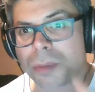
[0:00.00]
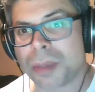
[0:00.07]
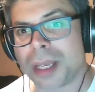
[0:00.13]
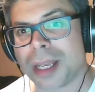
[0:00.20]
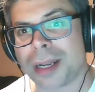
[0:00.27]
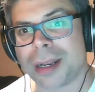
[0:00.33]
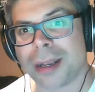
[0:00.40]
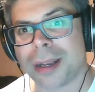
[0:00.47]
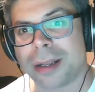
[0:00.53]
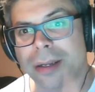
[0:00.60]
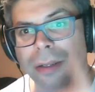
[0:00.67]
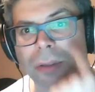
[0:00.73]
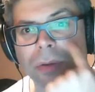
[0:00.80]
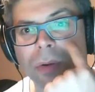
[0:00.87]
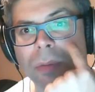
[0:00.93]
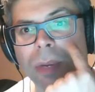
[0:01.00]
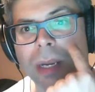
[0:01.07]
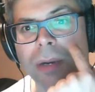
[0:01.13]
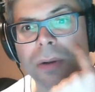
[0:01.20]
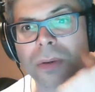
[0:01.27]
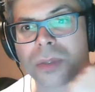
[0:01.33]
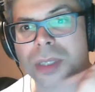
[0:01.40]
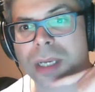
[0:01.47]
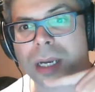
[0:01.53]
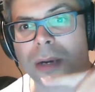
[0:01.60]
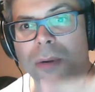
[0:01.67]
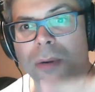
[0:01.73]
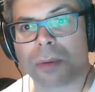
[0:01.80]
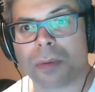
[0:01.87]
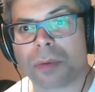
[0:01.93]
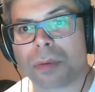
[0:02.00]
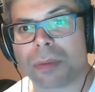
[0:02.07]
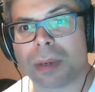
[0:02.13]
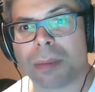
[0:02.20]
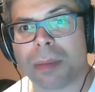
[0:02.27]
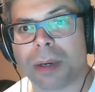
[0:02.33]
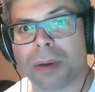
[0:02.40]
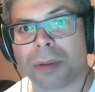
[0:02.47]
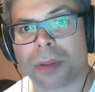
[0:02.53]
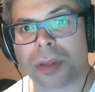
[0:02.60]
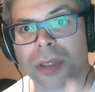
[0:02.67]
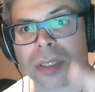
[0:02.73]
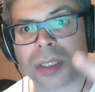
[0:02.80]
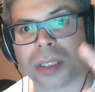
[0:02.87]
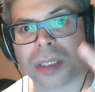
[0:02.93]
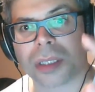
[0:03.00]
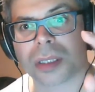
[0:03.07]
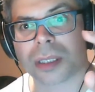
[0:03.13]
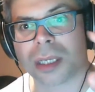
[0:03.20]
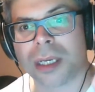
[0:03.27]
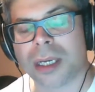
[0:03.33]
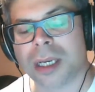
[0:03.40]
I'm inhaling through my nose, out through my mouth. This is